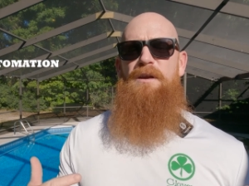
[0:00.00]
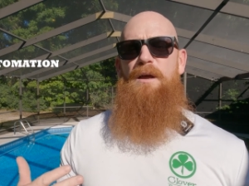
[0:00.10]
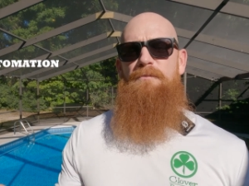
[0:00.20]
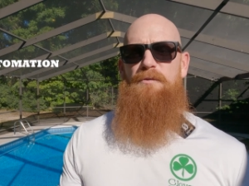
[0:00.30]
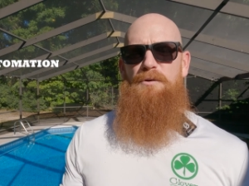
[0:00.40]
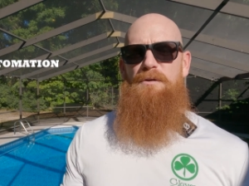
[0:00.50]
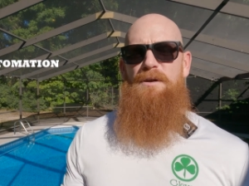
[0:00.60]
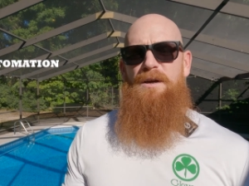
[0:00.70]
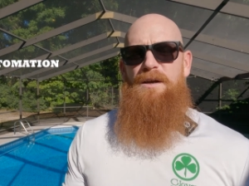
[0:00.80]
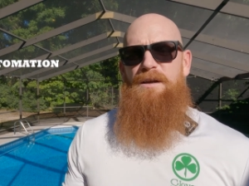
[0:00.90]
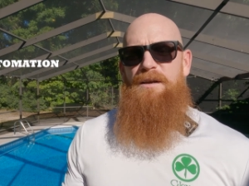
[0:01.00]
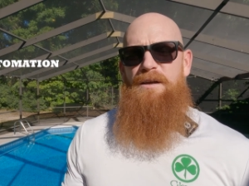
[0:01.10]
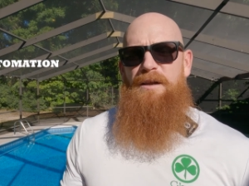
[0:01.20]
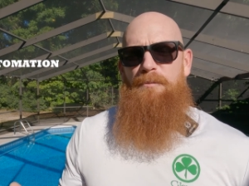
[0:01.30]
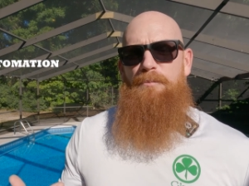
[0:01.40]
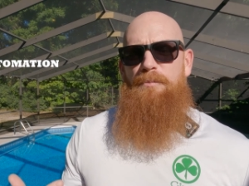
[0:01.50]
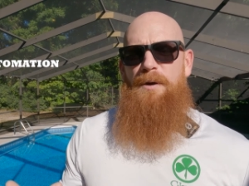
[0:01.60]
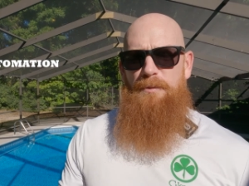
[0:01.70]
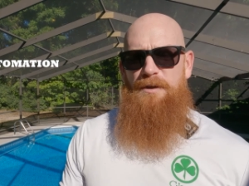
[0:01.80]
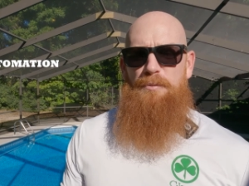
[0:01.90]
helpful in a
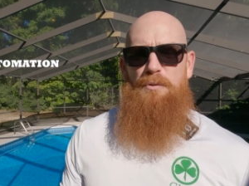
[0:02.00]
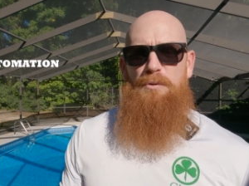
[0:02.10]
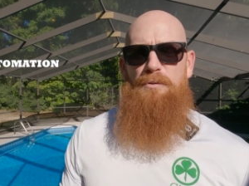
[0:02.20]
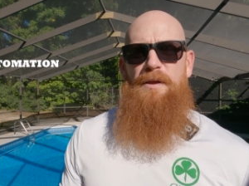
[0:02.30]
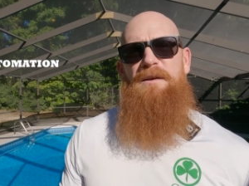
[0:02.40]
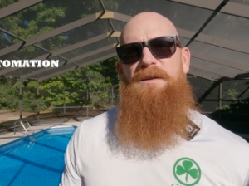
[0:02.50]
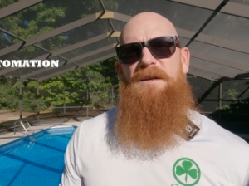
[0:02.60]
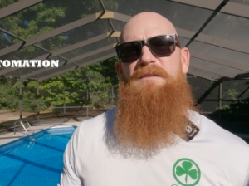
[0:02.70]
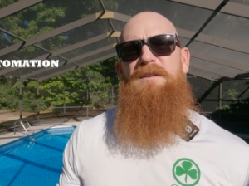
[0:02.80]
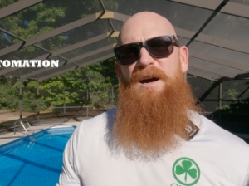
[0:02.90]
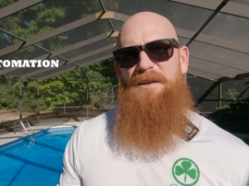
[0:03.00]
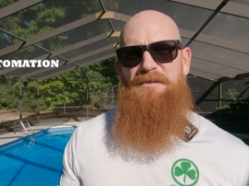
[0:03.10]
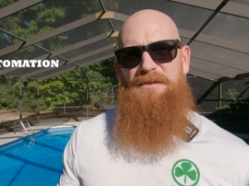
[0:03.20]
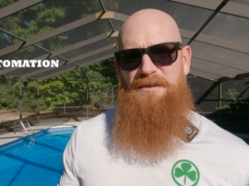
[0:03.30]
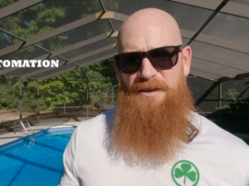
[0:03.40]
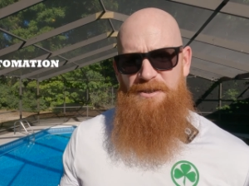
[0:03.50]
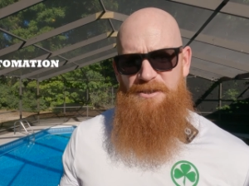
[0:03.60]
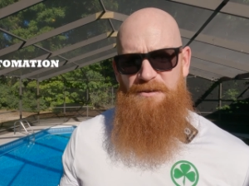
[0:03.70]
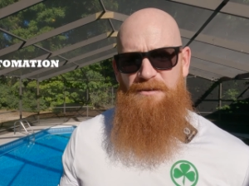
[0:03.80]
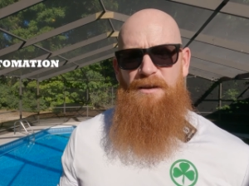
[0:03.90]
public pool that needs constant
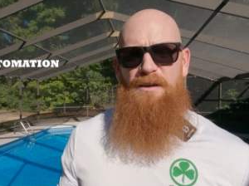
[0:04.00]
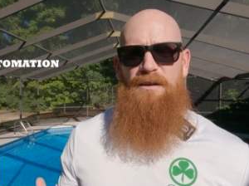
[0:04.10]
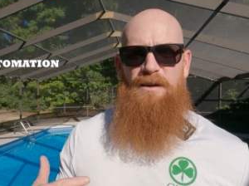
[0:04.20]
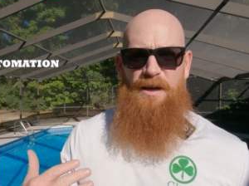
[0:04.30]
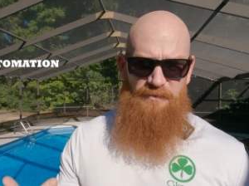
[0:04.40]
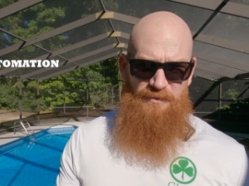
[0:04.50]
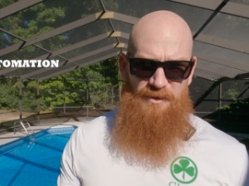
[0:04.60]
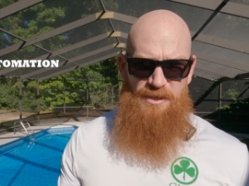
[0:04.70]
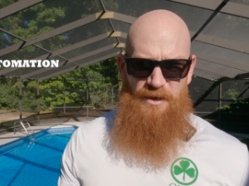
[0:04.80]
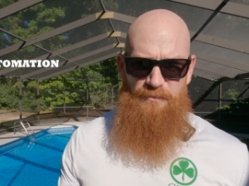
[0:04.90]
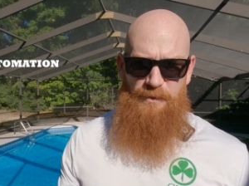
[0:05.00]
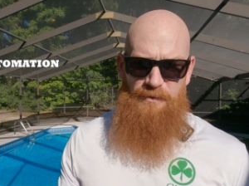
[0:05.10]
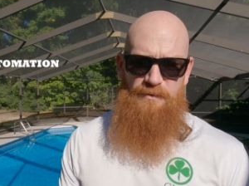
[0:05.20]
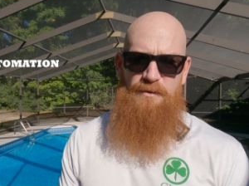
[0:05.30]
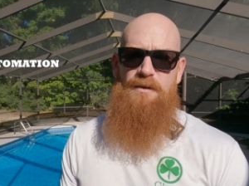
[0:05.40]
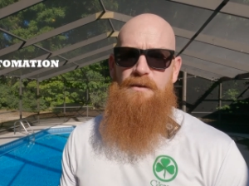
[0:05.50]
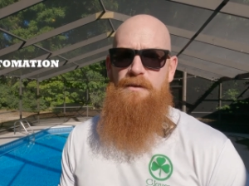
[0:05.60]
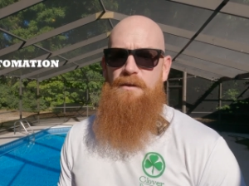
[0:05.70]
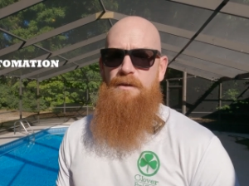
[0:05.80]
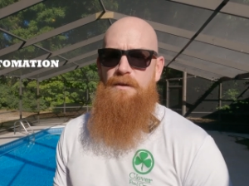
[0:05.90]
attention, constant adjustments.
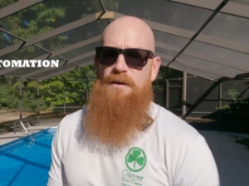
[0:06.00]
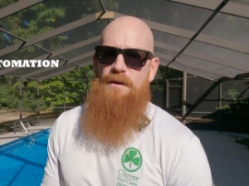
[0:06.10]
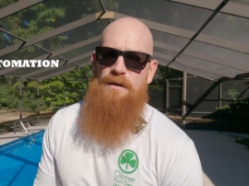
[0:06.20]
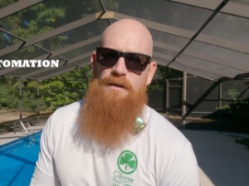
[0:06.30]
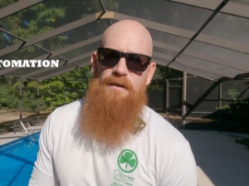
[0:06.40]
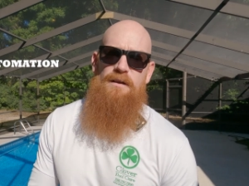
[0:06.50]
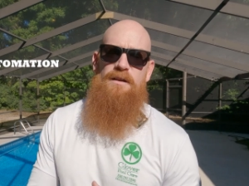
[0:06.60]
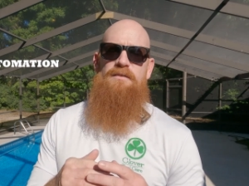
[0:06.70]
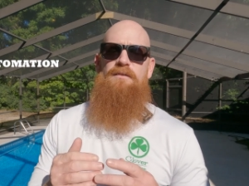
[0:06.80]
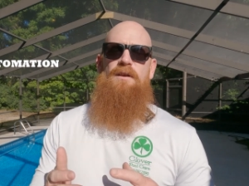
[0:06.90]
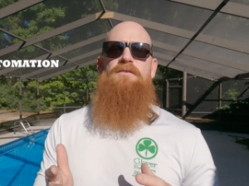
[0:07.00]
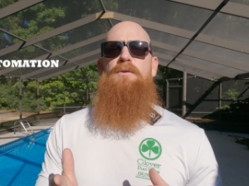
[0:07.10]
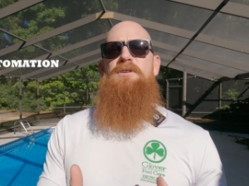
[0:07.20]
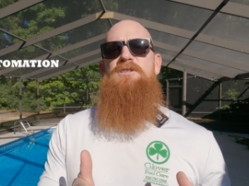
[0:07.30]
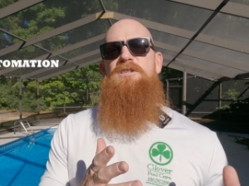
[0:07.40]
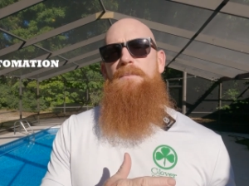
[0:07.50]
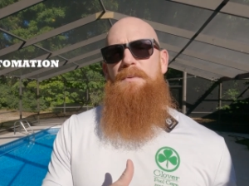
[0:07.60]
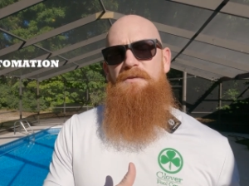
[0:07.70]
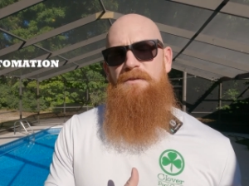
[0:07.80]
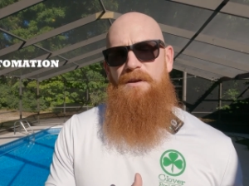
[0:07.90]
It is also the
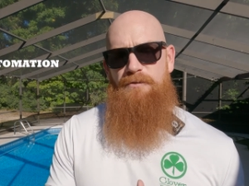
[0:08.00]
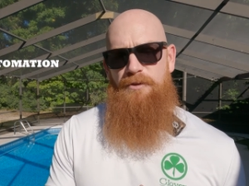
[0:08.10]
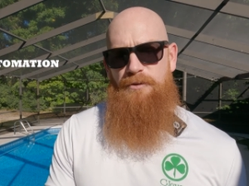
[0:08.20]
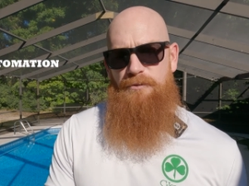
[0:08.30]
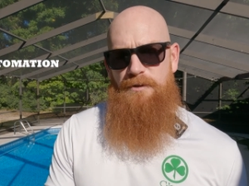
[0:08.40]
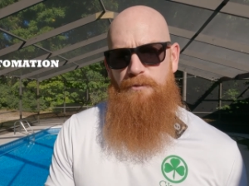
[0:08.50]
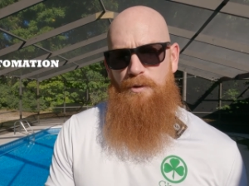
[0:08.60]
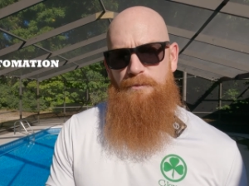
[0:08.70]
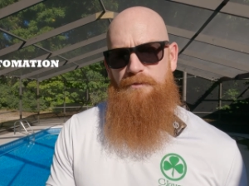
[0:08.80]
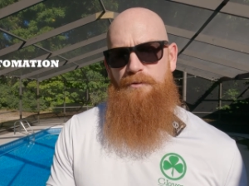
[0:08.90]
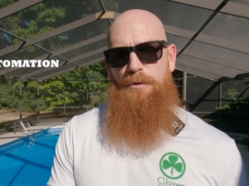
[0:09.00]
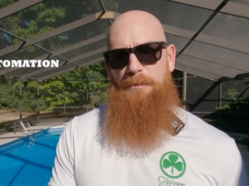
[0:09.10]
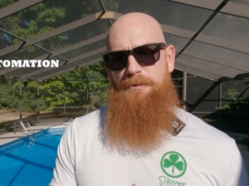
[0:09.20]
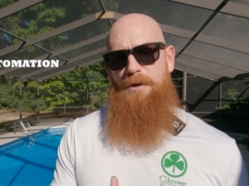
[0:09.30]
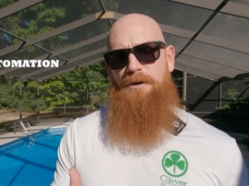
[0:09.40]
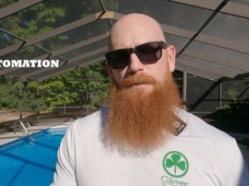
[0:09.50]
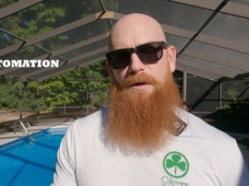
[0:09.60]
cheapest of the three forms of chlorine we're talking